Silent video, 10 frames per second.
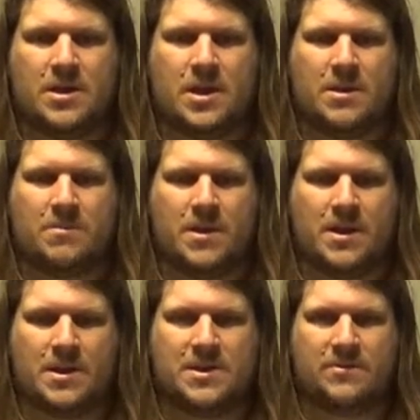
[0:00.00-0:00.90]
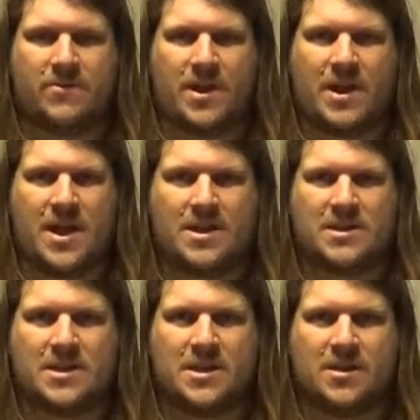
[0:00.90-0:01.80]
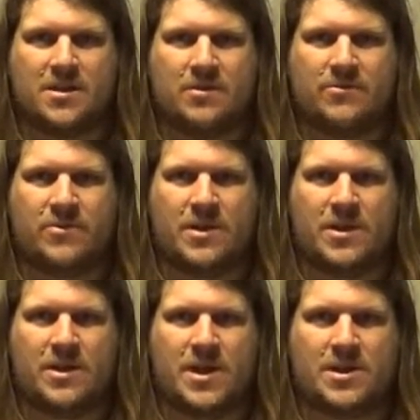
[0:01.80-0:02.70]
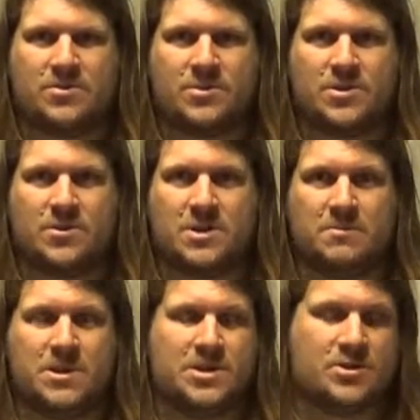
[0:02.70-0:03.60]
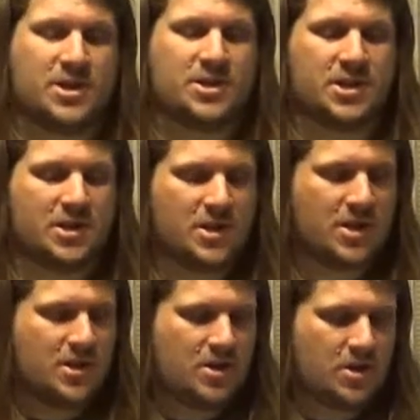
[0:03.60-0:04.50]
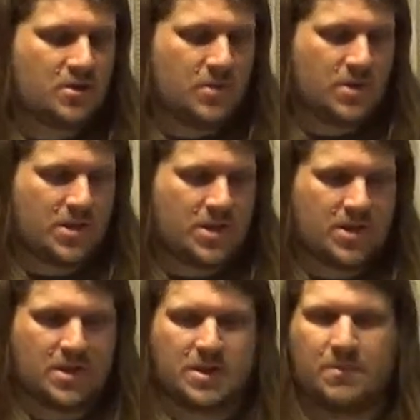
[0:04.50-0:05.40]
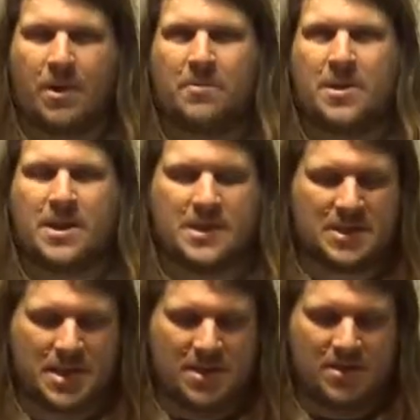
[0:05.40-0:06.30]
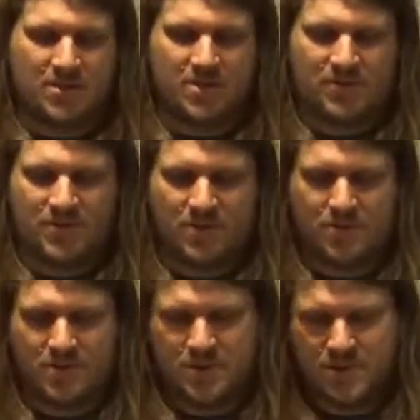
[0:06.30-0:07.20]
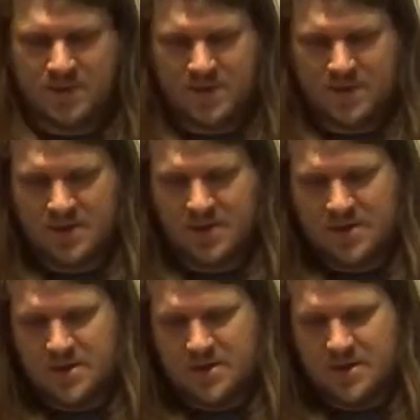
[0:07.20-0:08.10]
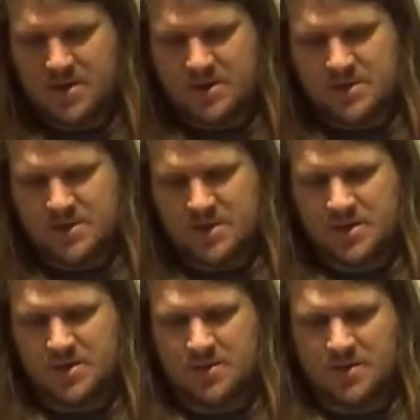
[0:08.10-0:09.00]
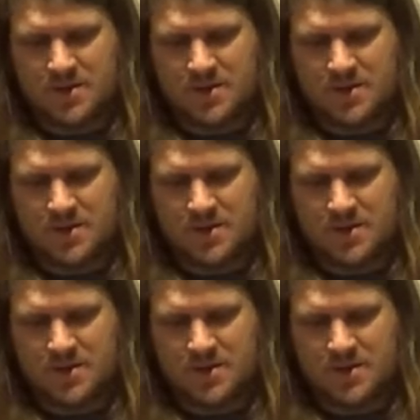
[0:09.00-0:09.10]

independent financing of Natural Resource Administration, where the department gets a lot of their revenue. So